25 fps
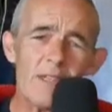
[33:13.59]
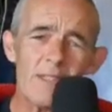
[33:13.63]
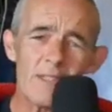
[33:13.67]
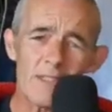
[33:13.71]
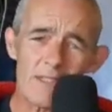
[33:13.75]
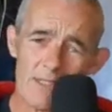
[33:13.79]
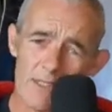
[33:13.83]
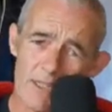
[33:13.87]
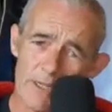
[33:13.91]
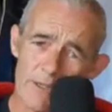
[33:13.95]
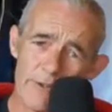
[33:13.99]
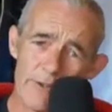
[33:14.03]

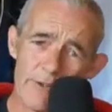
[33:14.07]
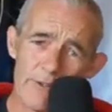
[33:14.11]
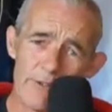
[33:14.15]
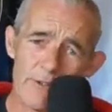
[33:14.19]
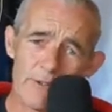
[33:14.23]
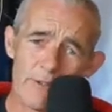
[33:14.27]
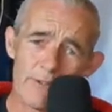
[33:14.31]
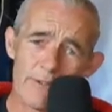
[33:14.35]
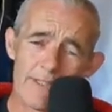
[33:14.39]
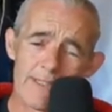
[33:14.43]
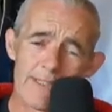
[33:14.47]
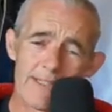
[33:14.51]

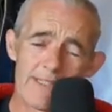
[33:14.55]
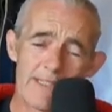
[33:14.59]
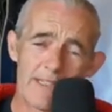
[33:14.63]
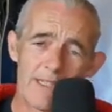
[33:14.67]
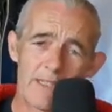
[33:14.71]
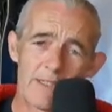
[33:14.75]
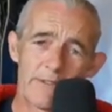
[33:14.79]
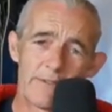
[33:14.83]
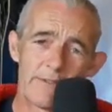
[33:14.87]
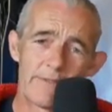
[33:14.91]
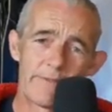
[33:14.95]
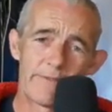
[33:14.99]
stereo
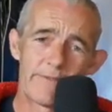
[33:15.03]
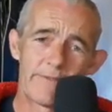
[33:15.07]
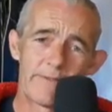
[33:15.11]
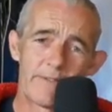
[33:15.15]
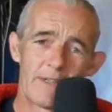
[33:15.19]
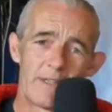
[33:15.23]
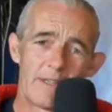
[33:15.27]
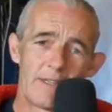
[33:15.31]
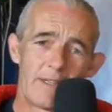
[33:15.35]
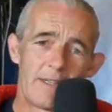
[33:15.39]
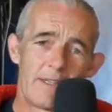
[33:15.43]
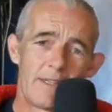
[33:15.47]
instead of
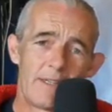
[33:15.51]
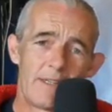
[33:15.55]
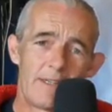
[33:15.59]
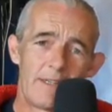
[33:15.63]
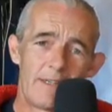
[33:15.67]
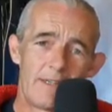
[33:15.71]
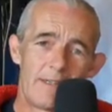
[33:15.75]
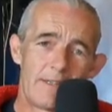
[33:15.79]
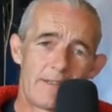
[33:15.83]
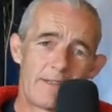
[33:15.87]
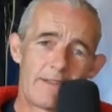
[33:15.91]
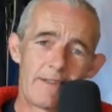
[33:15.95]

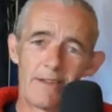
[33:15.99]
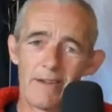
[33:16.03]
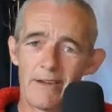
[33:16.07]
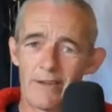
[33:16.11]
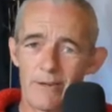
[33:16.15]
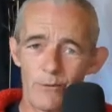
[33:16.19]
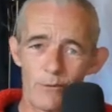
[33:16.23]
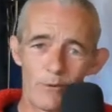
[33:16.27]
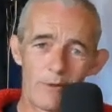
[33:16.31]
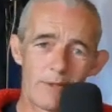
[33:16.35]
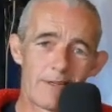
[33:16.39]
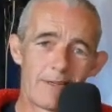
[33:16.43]
the
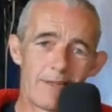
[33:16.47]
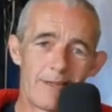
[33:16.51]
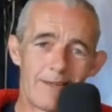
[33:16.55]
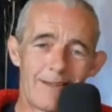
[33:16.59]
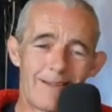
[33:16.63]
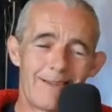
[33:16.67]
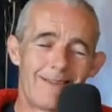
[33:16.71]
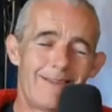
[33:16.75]
other one,